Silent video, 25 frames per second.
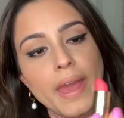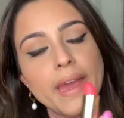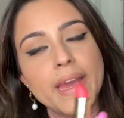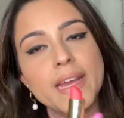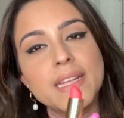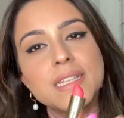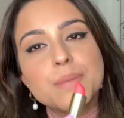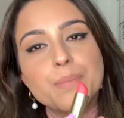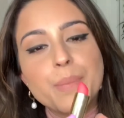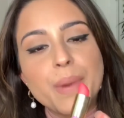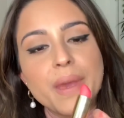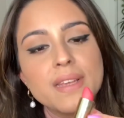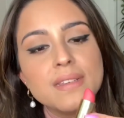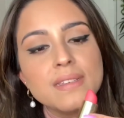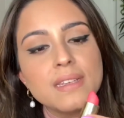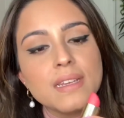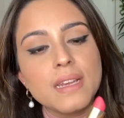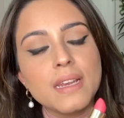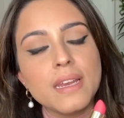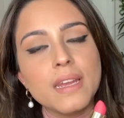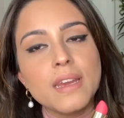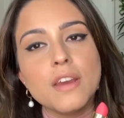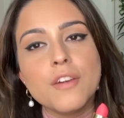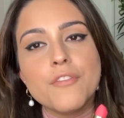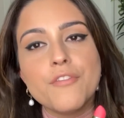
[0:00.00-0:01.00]
It's
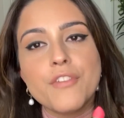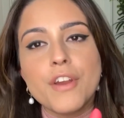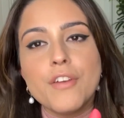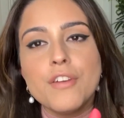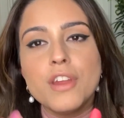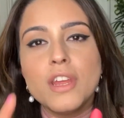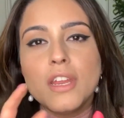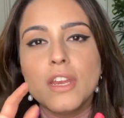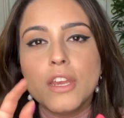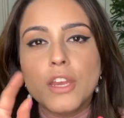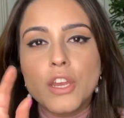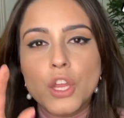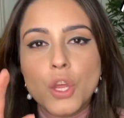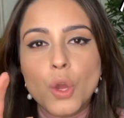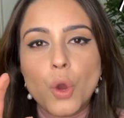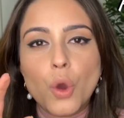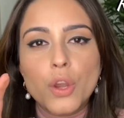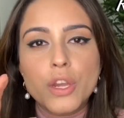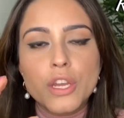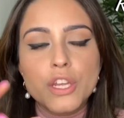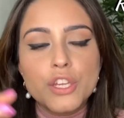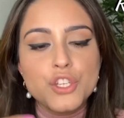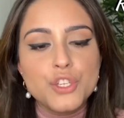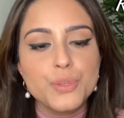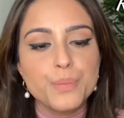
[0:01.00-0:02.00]
basically a very
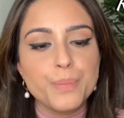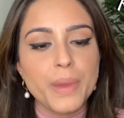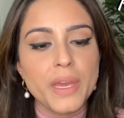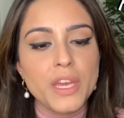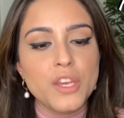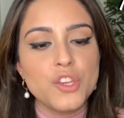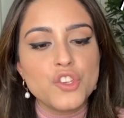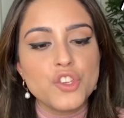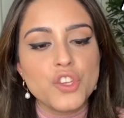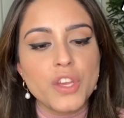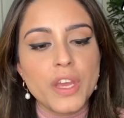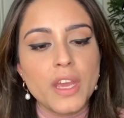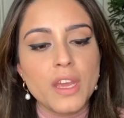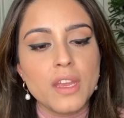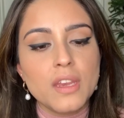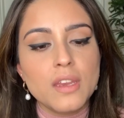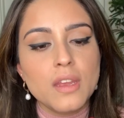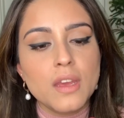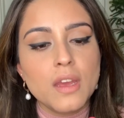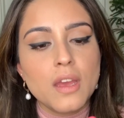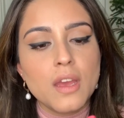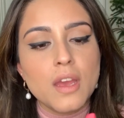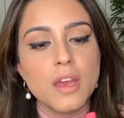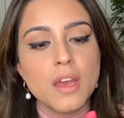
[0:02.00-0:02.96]
neonish pink shade,